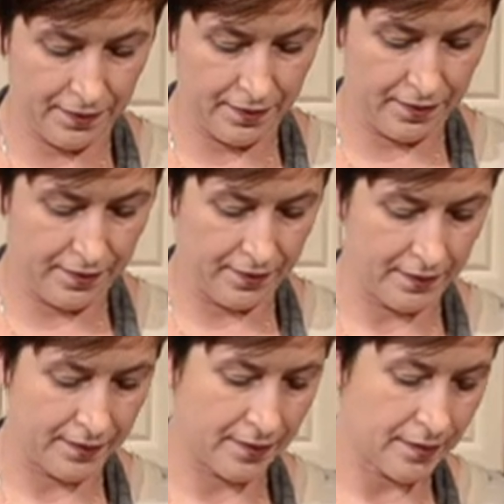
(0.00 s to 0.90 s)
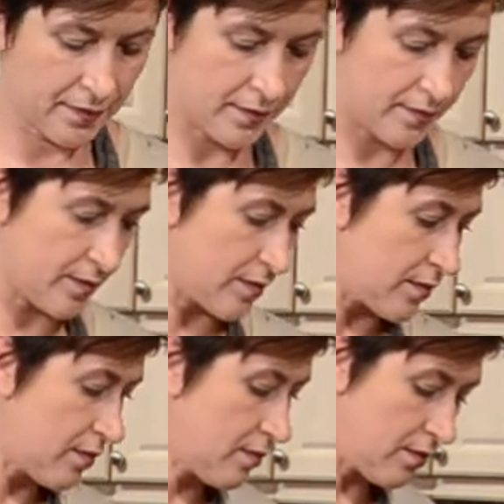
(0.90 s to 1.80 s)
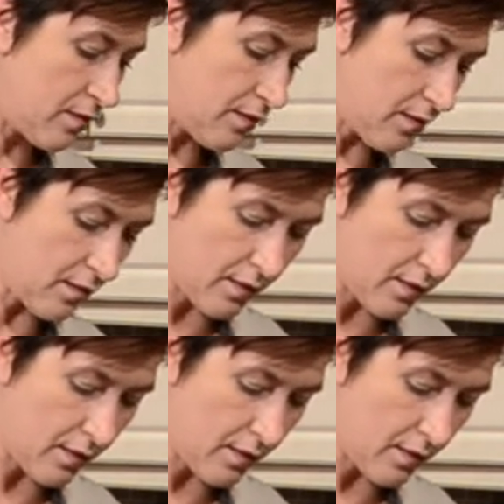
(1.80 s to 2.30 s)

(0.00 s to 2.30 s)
No one is speaking in this clip.